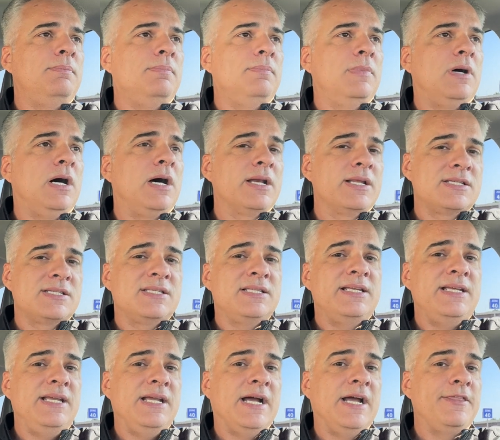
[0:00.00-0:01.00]

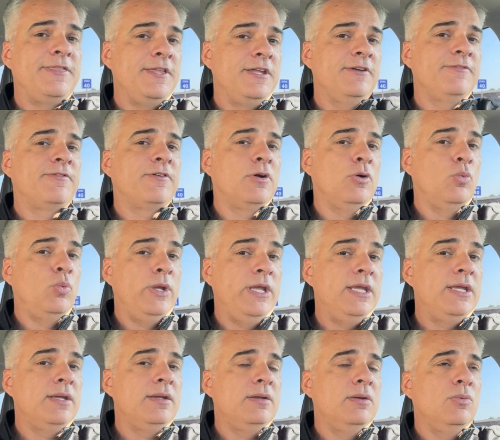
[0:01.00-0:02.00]
honestly, I think for a
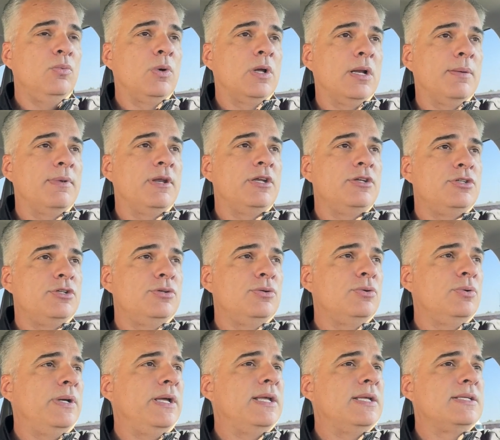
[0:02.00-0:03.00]
week, what I'm going to
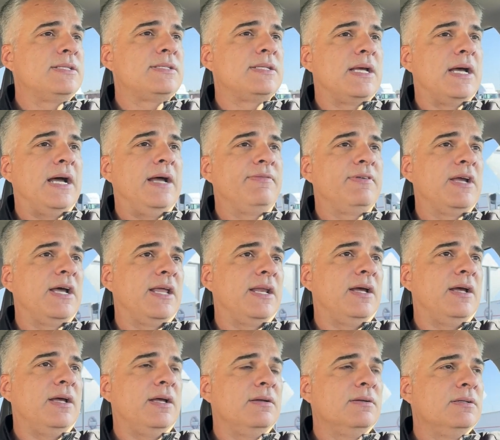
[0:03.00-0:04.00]
do is I've got
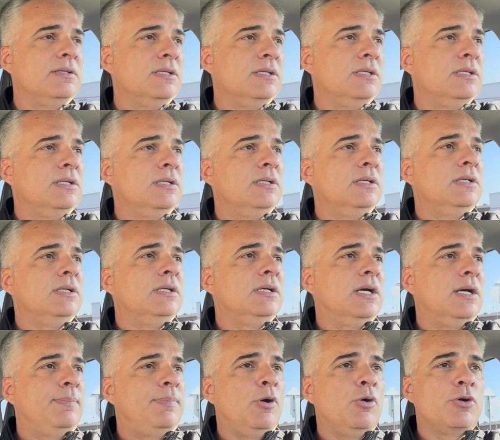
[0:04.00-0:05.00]
a
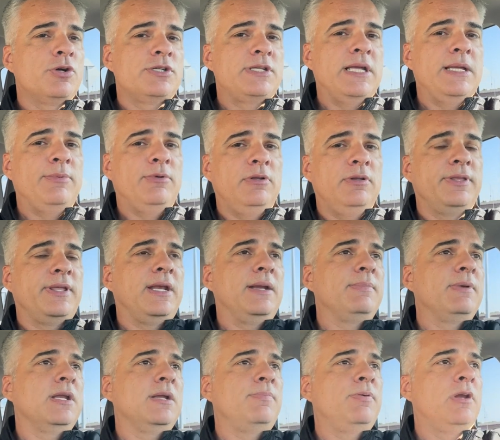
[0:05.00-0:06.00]
poker table that I'm
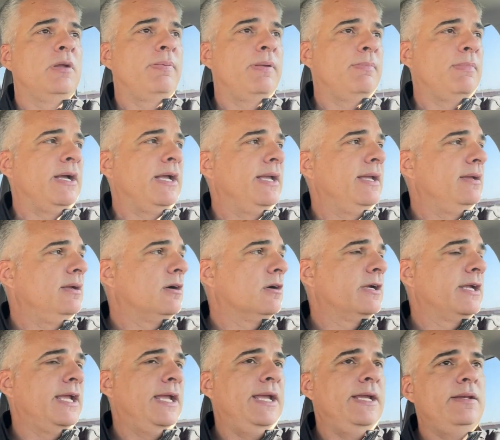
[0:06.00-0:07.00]
going to put up in my
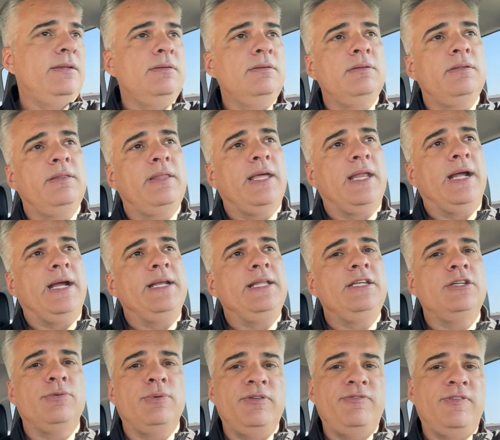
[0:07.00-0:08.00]
arcade that I
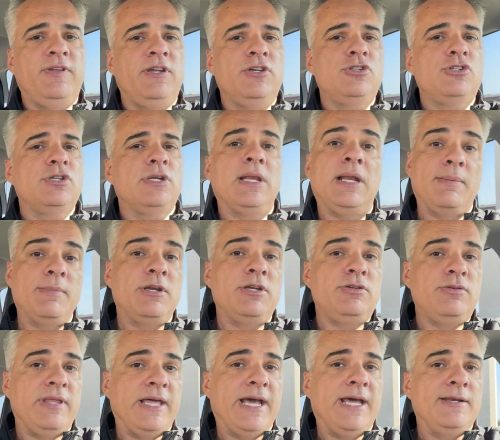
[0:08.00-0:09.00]
need to refinish, and I'm going
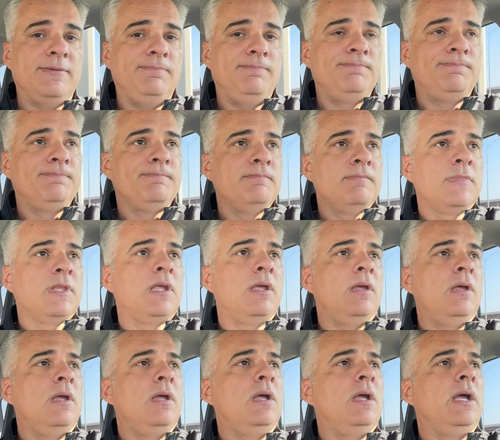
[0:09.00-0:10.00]
to do that.
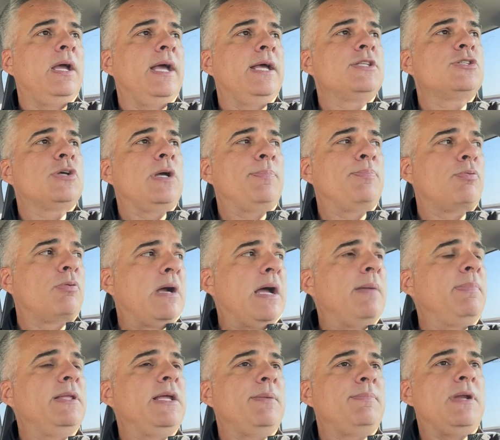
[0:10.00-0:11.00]
And so I
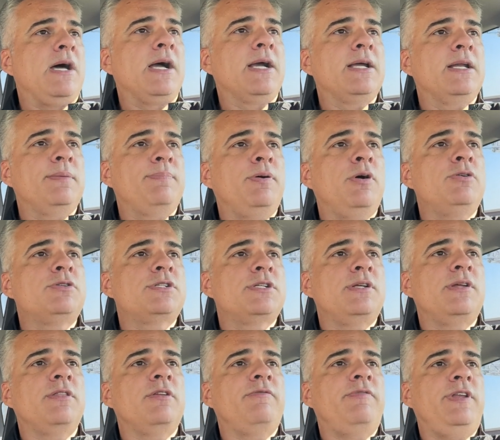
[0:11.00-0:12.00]
probably am not going to post
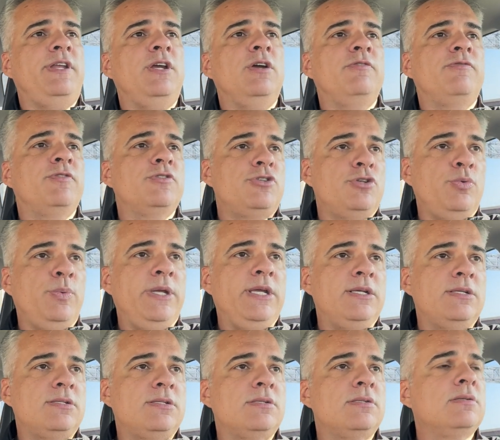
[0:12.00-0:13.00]
another video for 2
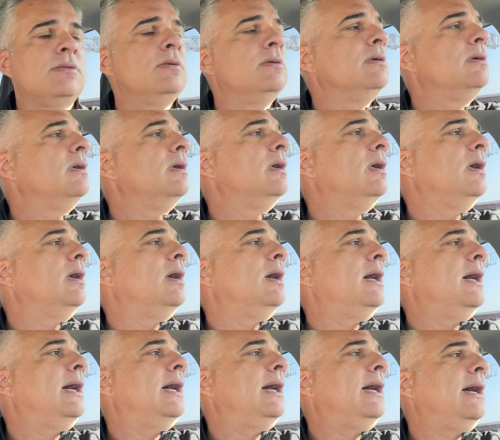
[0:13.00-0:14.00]
weeks.
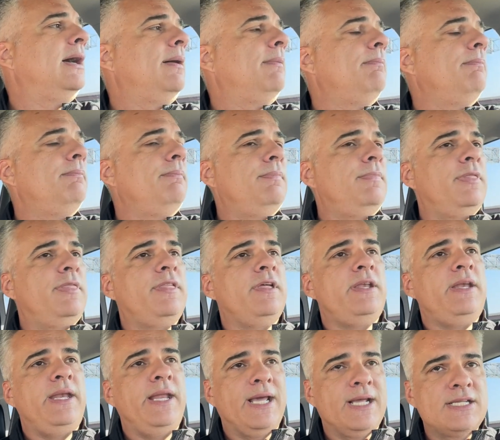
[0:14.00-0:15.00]
The
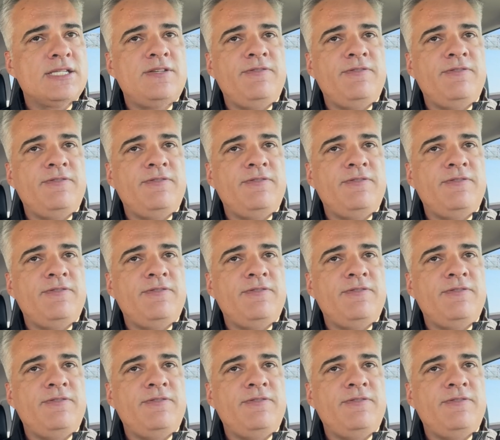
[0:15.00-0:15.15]
next